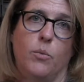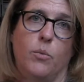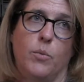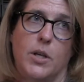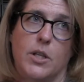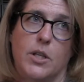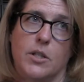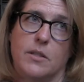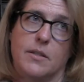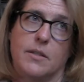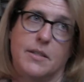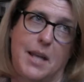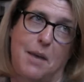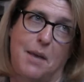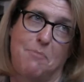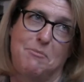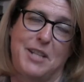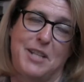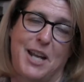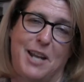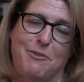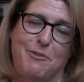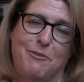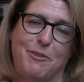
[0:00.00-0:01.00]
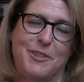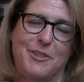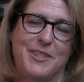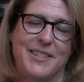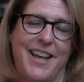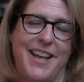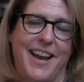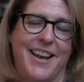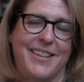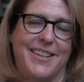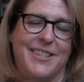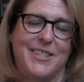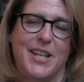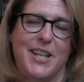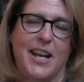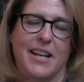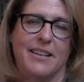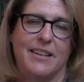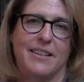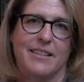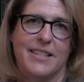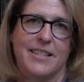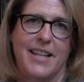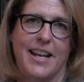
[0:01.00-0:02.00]
which STEM stands for Science,
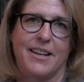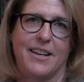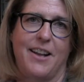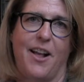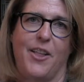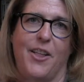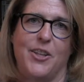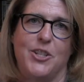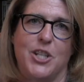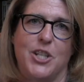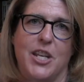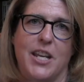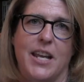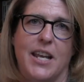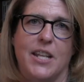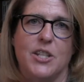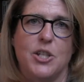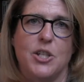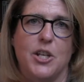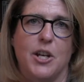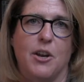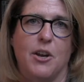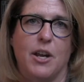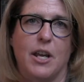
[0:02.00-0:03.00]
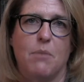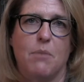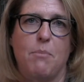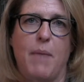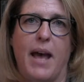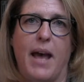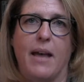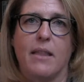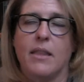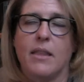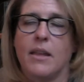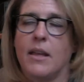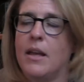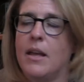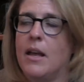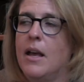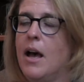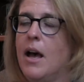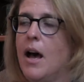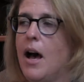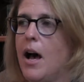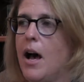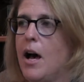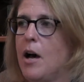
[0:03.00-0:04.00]
Technology, Engineering, and Math.
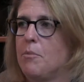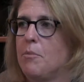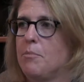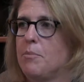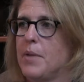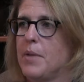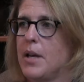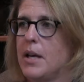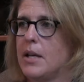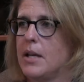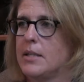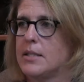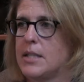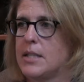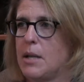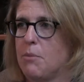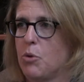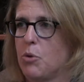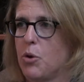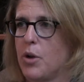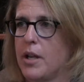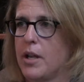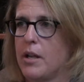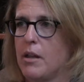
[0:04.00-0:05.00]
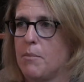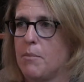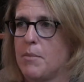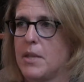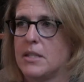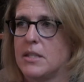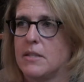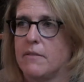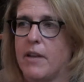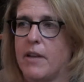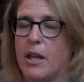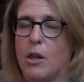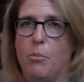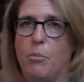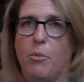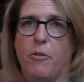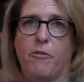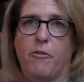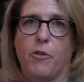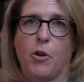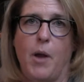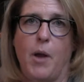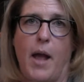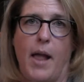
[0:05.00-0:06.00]
A STEM curriculum that's
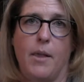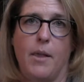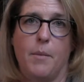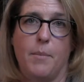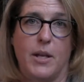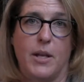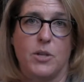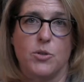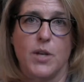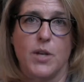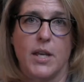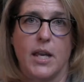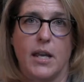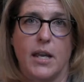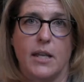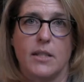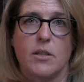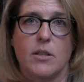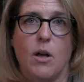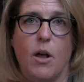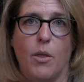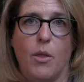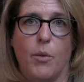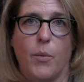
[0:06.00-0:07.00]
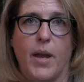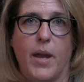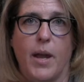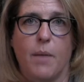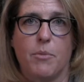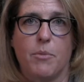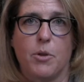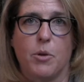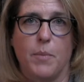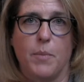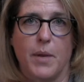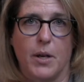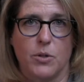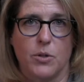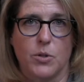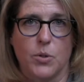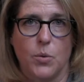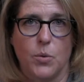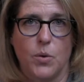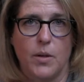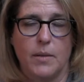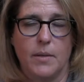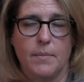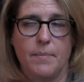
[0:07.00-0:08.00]
available for elementary kids all the way up through middle
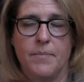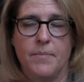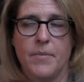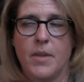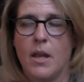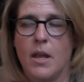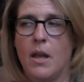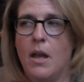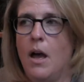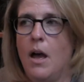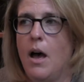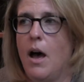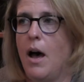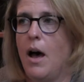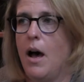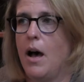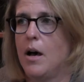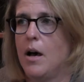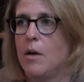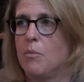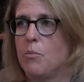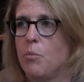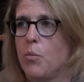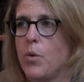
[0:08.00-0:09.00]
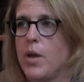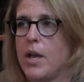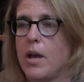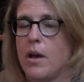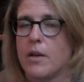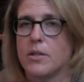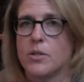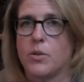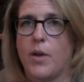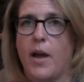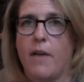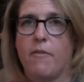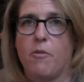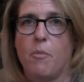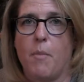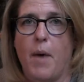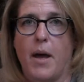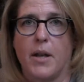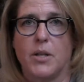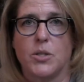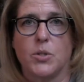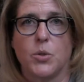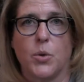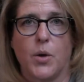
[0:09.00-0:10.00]
school. We also have a
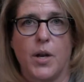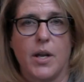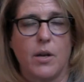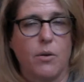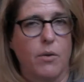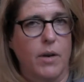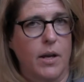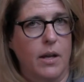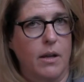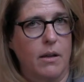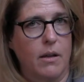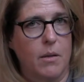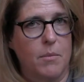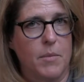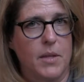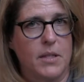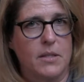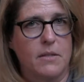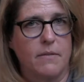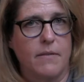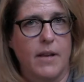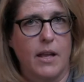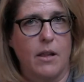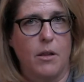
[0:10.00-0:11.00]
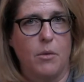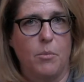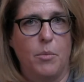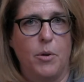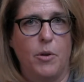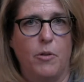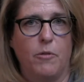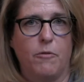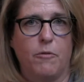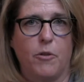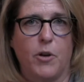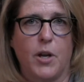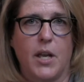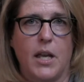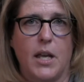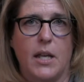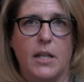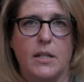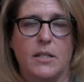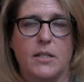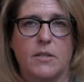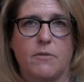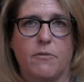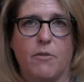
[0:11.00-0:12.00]
Montessori curriculum that's available for
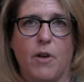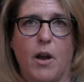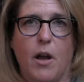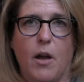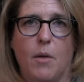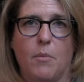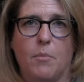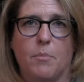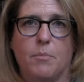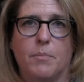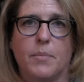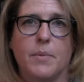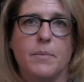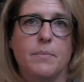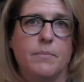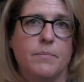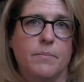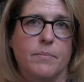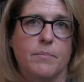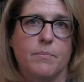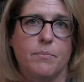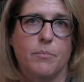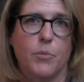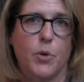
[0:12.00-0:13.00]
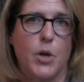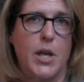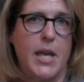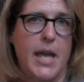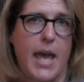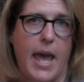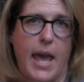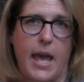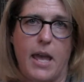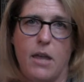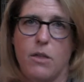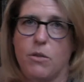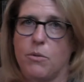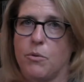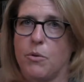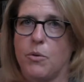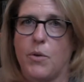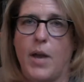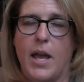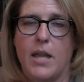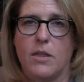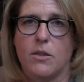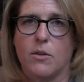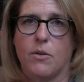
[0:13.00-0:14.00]
kids from pre-K
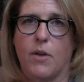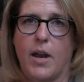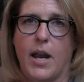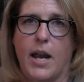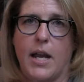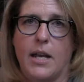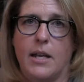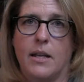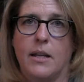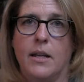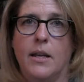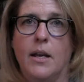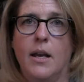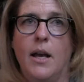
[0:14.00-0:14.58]
through 8th grade.